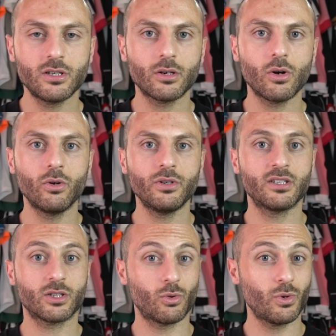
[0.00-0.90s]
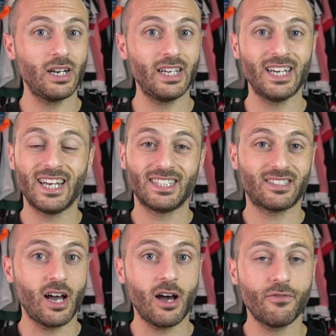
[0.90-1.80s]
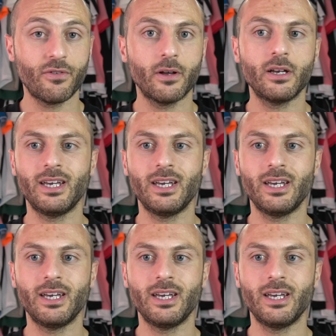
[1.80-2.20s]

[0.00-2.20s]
a row is really tough